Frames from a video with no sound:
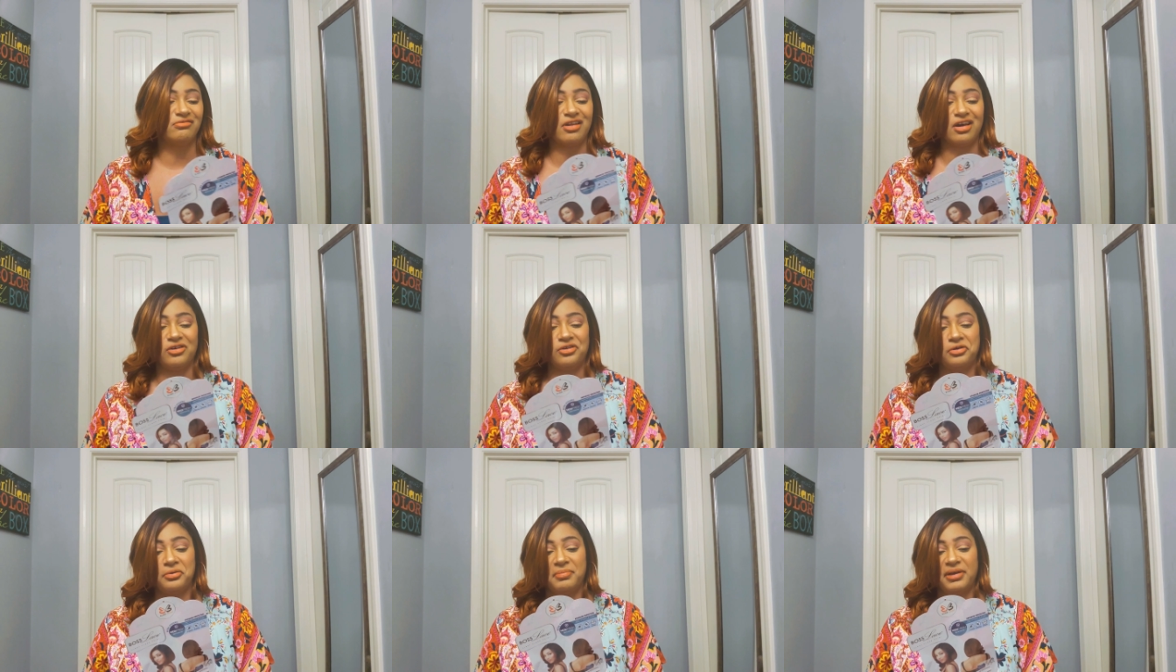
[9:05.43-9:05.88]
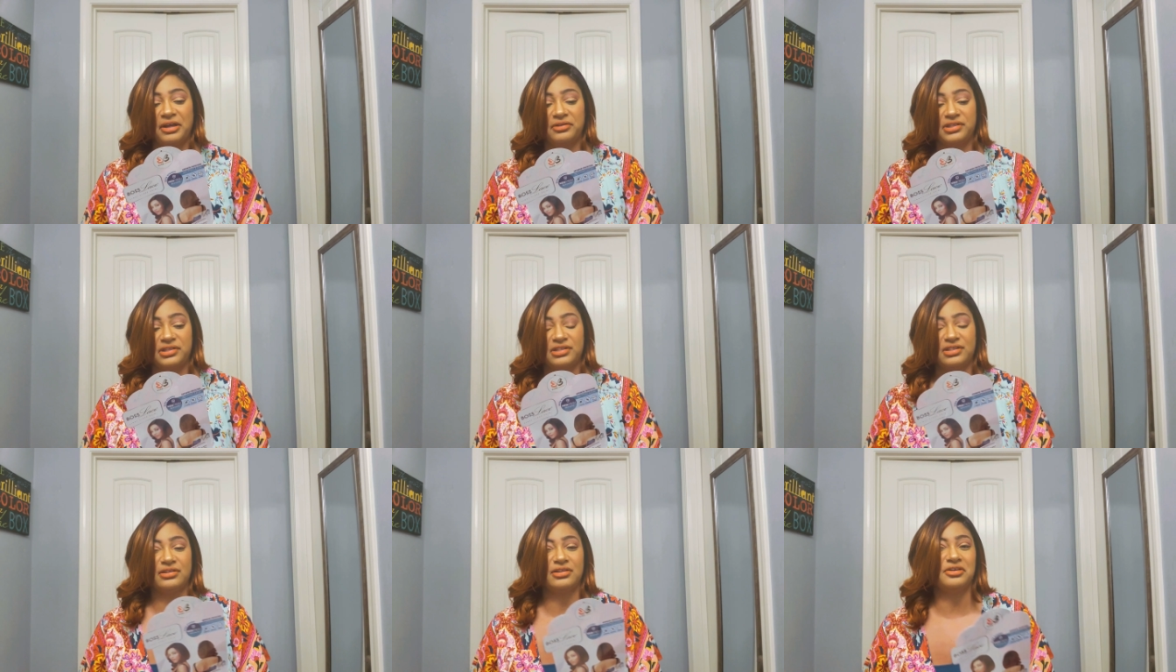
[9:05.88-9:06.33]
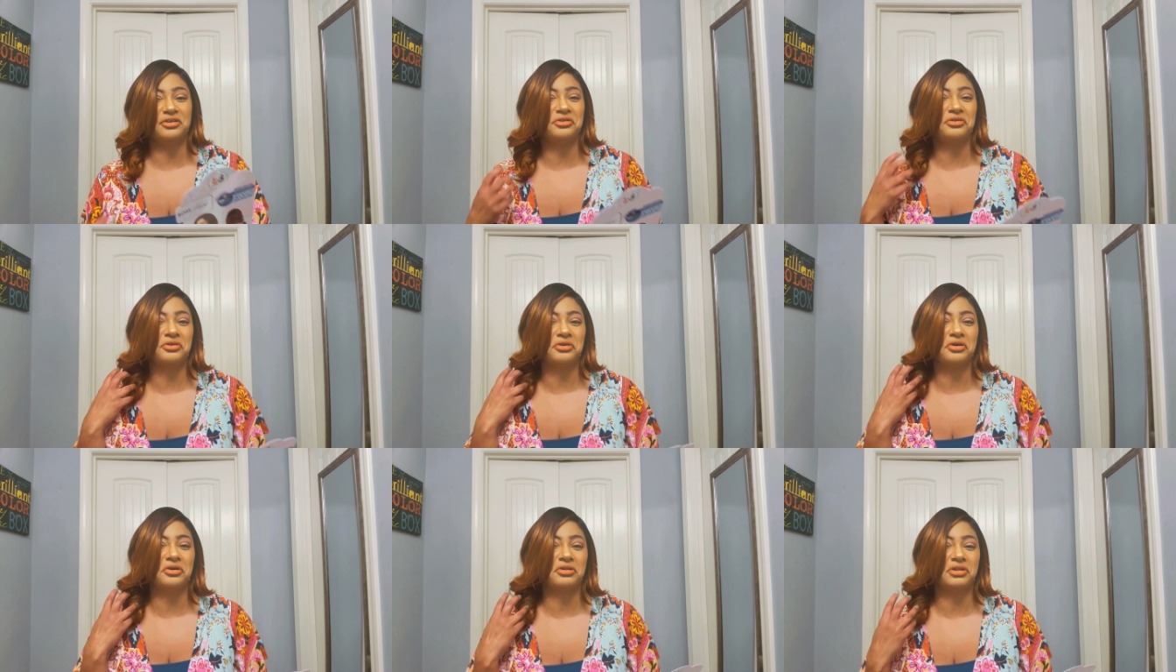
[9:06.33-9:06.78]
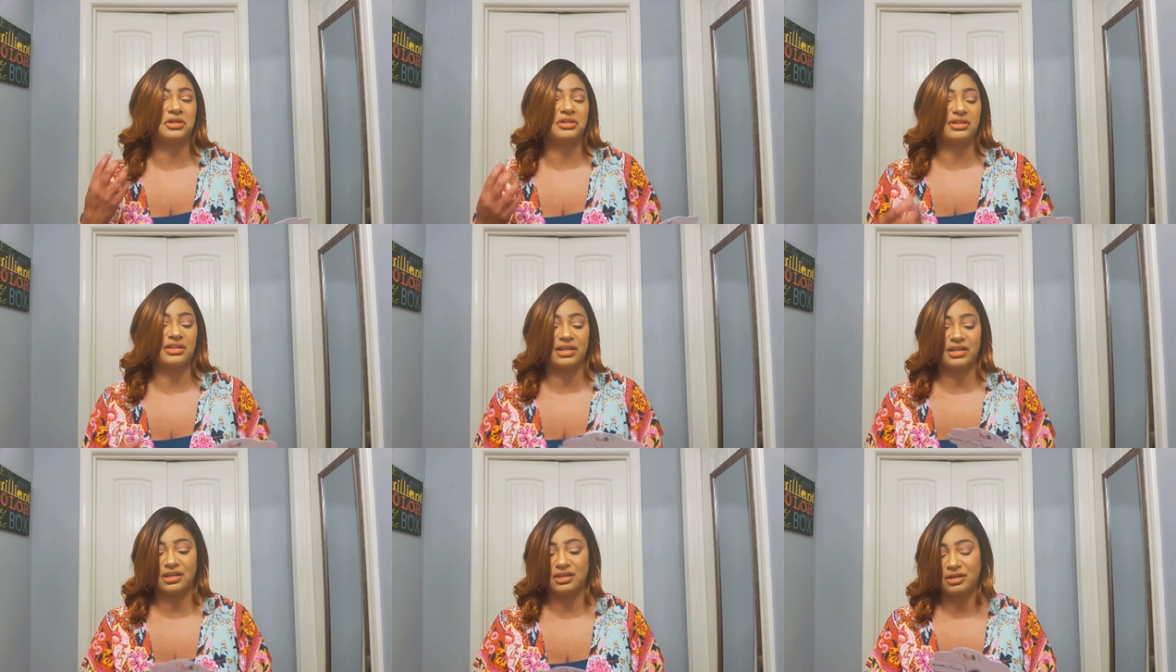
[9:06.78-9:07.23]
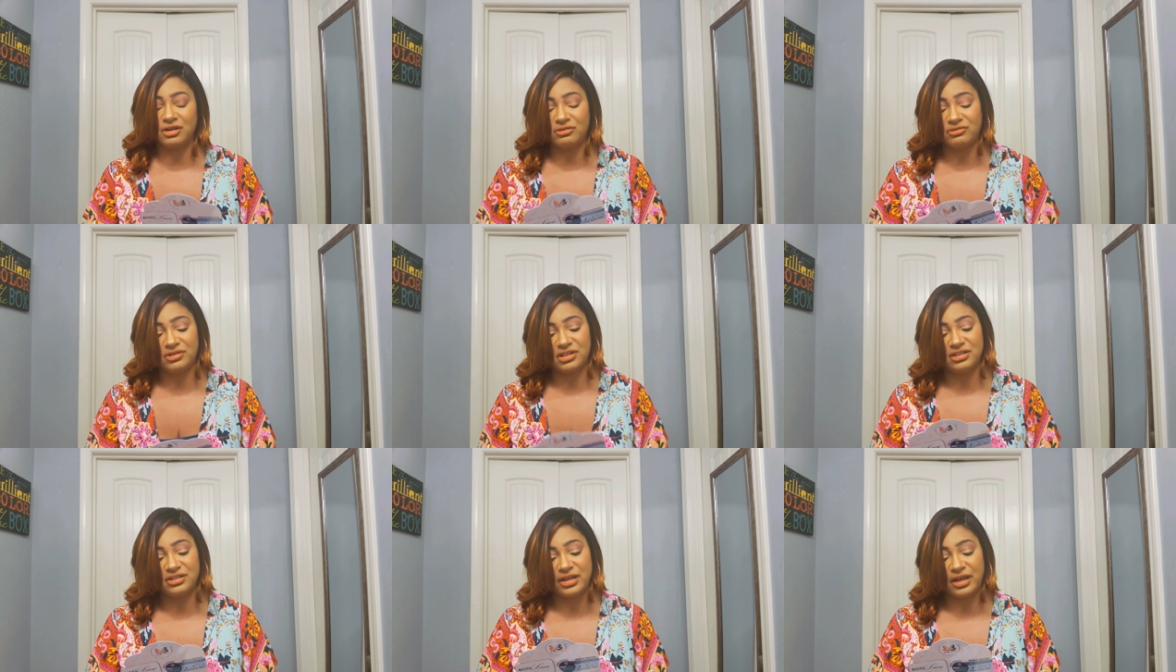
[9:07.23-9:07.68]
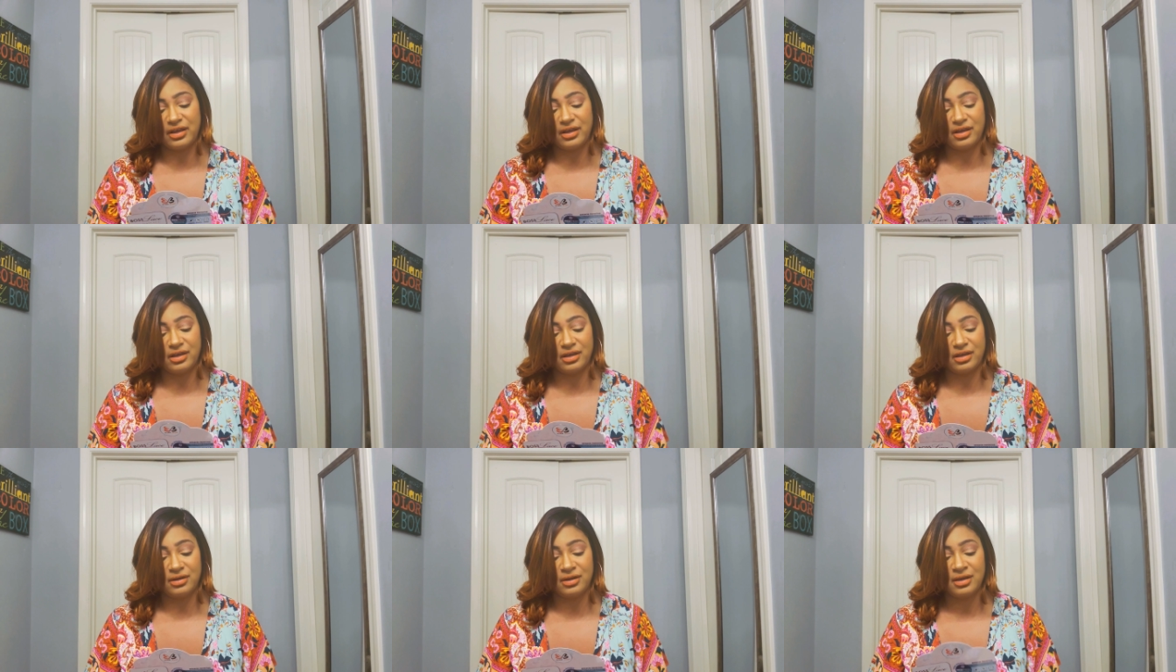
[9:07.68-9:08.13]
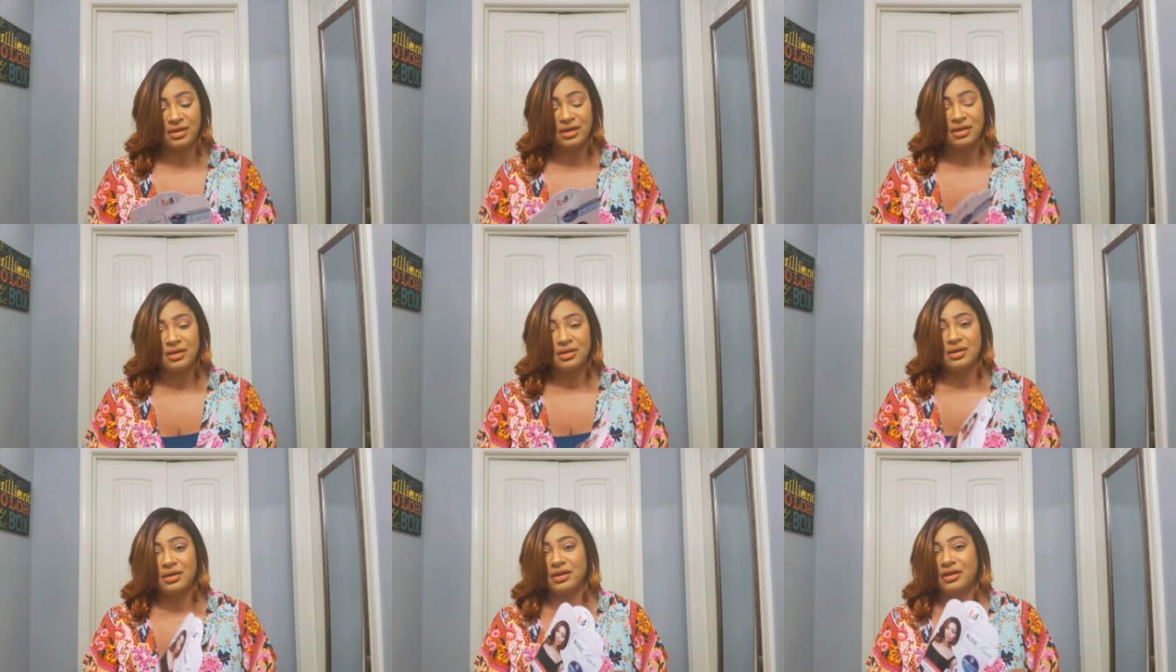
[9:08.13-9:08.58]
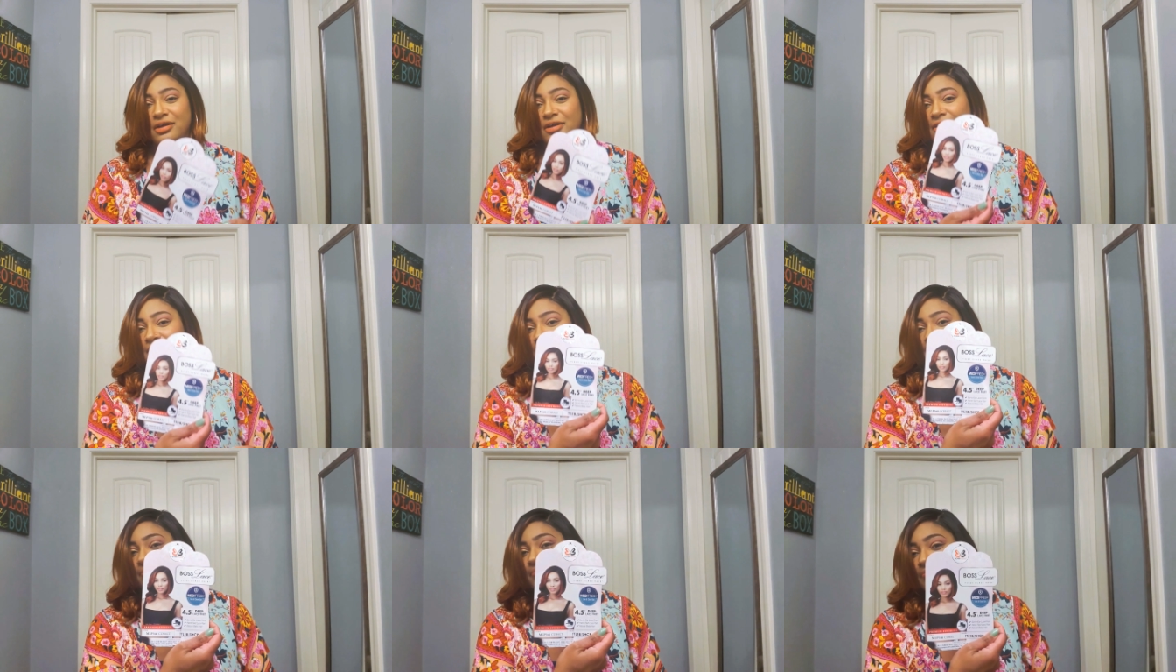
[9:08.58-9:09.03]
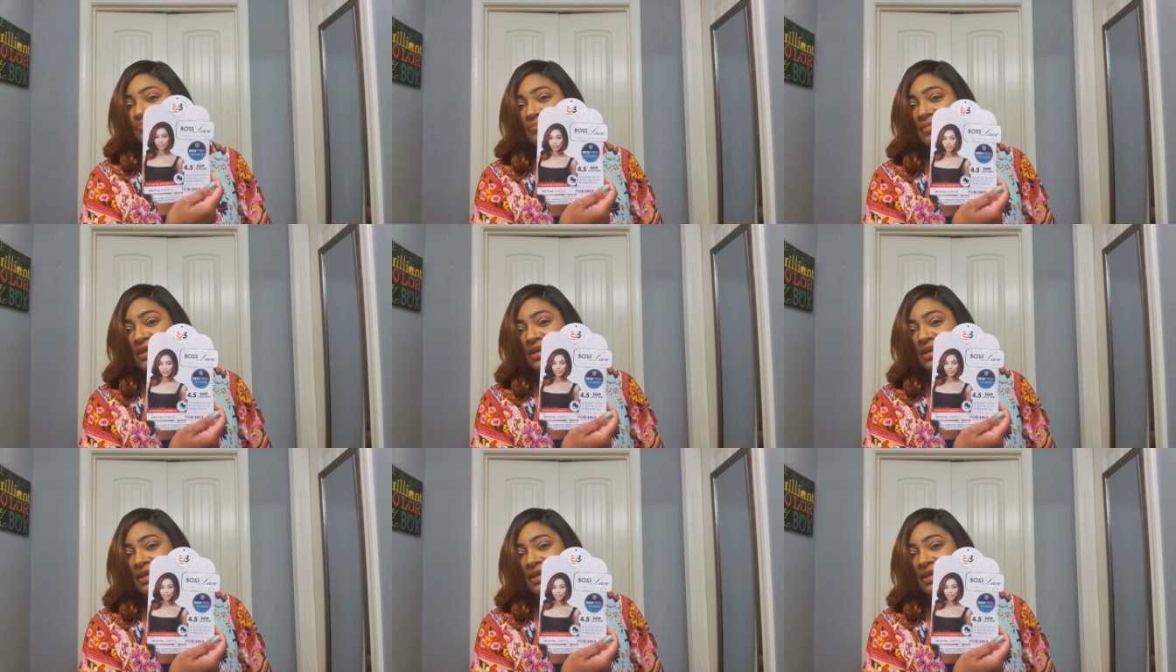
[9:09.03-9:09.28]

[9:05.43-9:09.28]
know about this little curly thing on the side um,